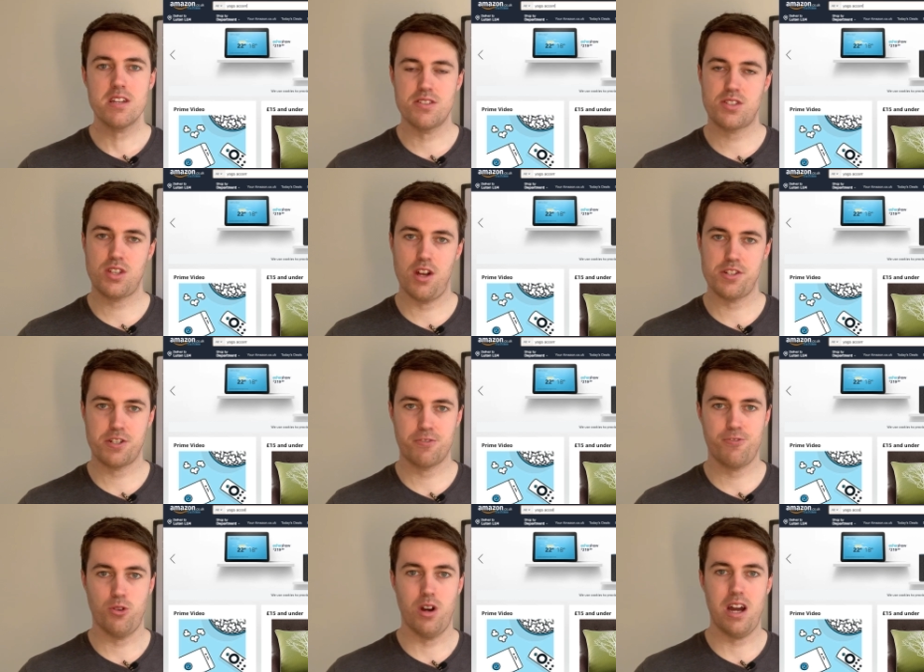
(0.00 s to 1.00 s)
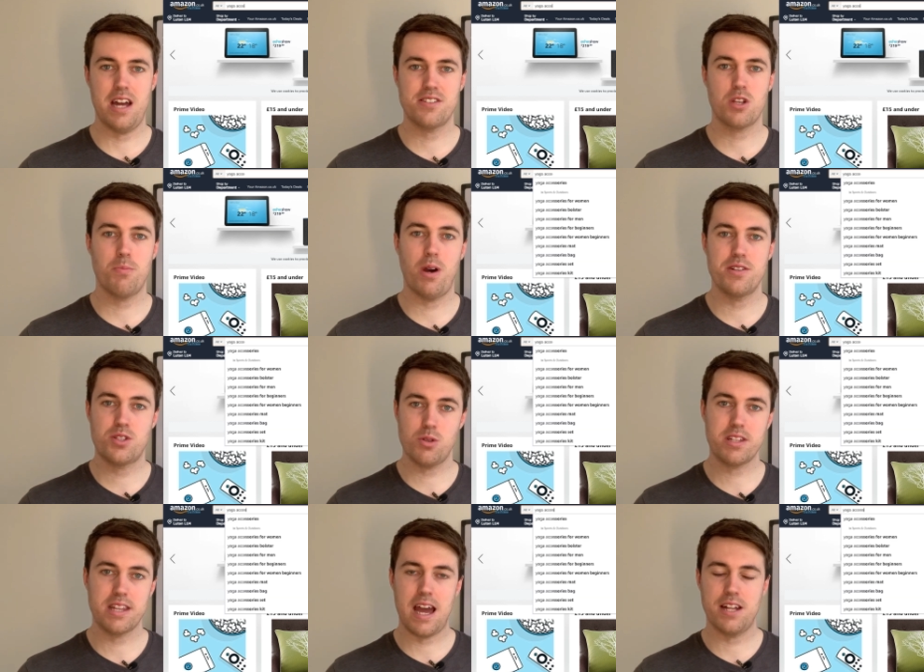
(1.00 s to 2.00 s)
is searching for? And so by
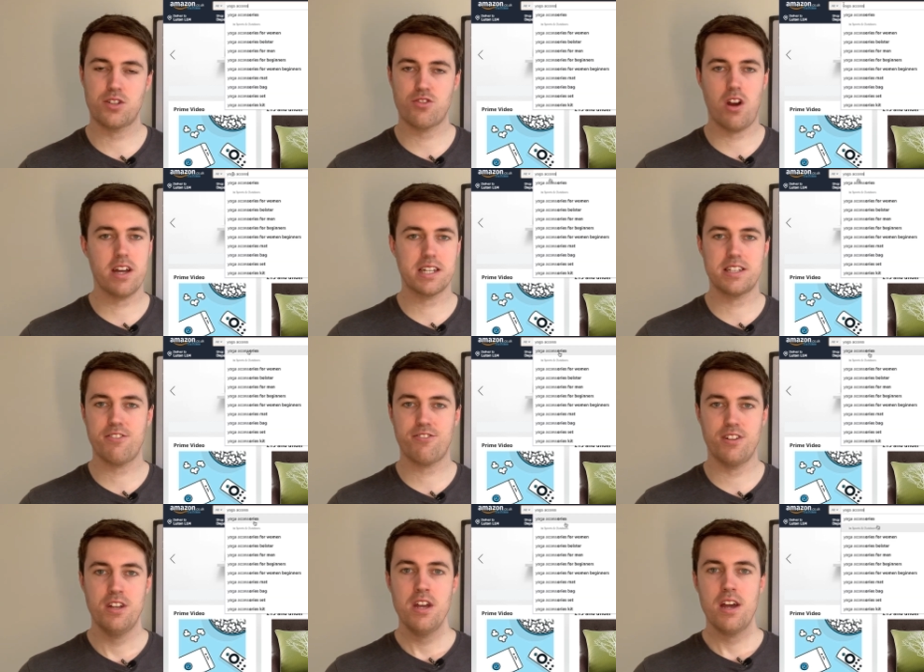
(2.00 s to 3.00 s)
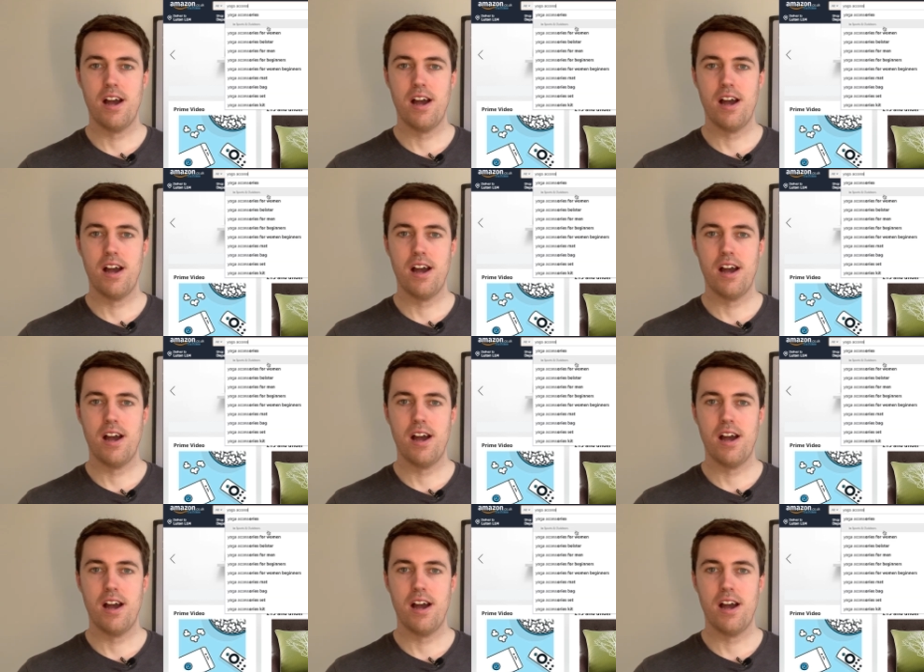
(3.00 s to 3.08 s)
doing that and trying a different,